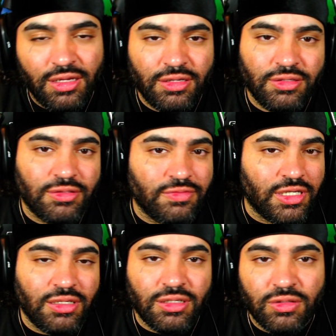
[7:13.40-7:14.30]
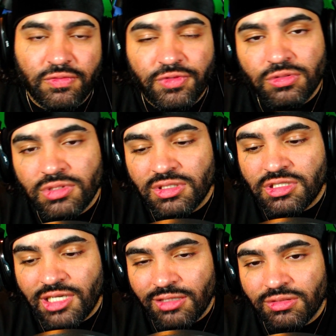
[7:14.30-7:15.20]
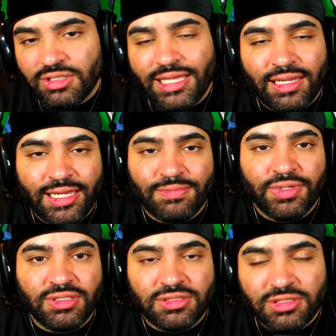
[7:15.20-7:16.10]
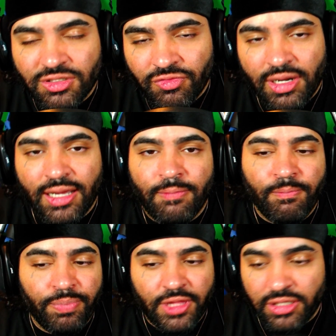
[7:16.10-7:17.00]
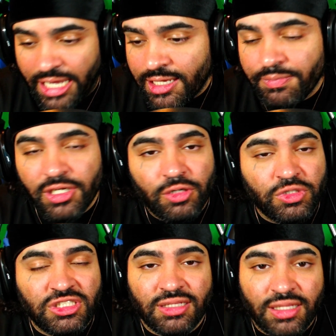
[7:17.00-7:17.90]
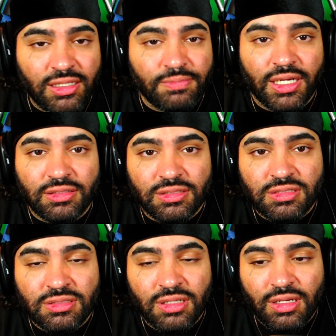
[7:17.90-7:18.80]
You already know. If you're new to the channel, hit that like button, subscribe. Y'all let me know what y'all think about this.